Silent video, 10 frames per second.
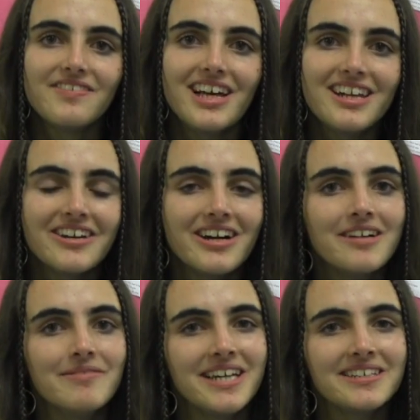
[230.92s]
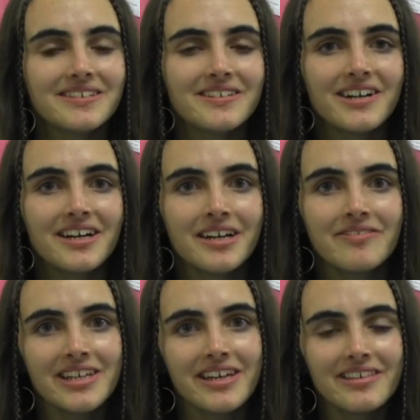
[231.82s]
Hello, I'm Hazel and I'm a
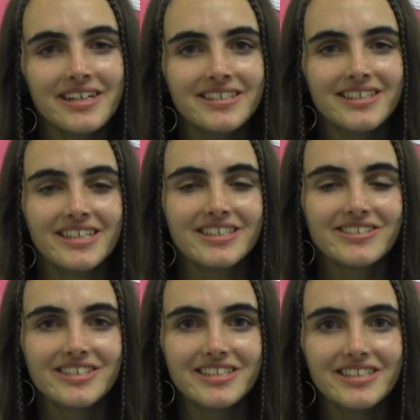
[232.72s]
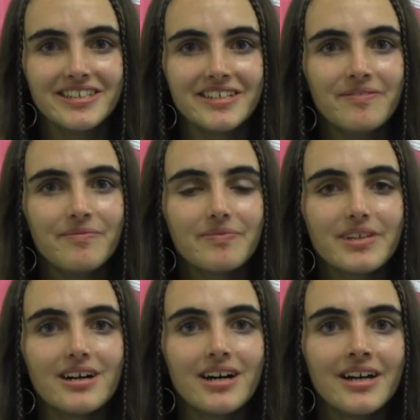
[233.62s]
Year 13 History student.
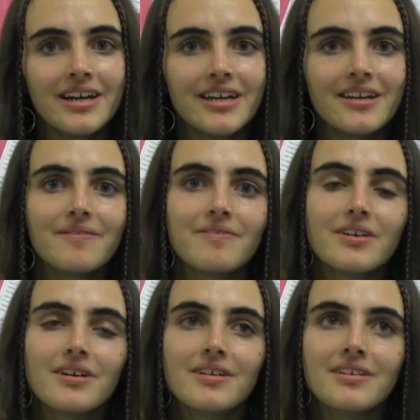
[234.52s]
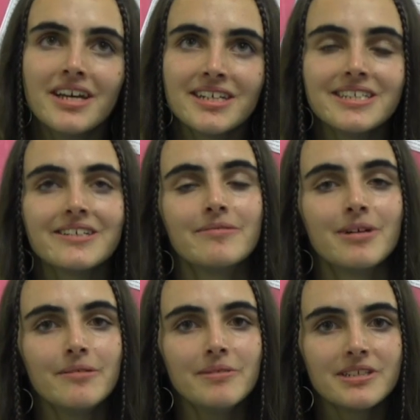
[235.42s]
I, next year I'm
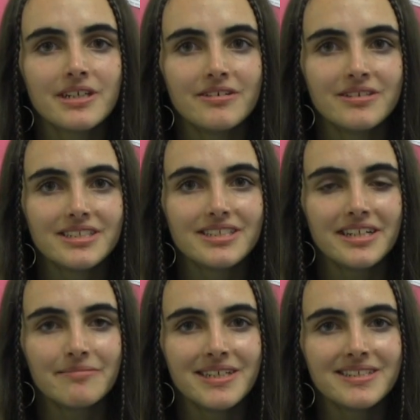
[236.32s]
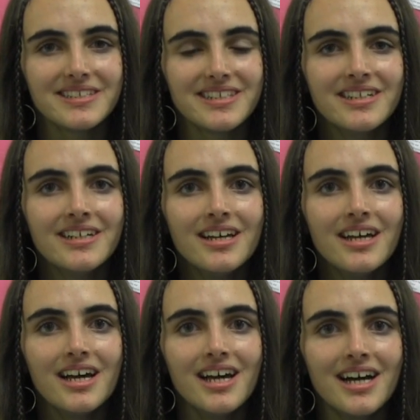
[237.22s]
hoping to go on to study medicine
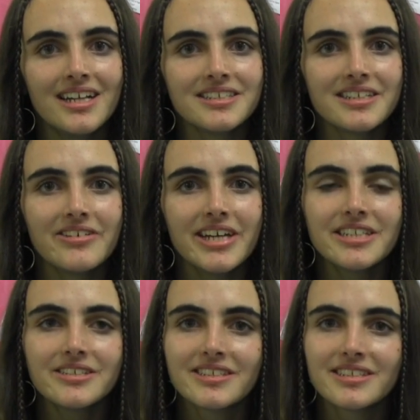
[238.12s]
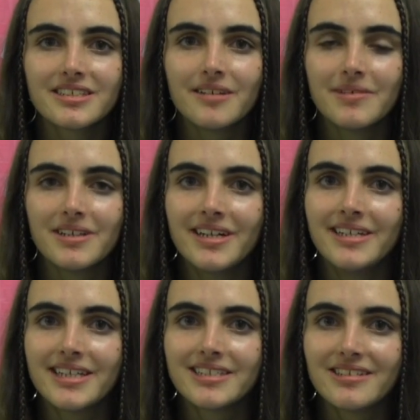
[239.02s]
and so history isn't something that I
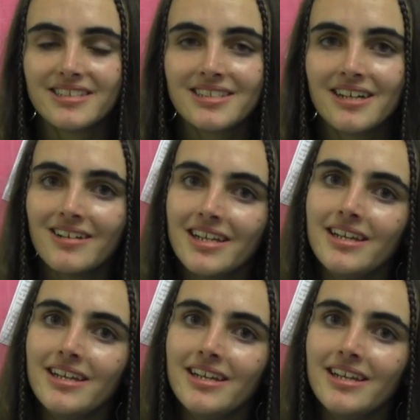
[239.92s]
necessarily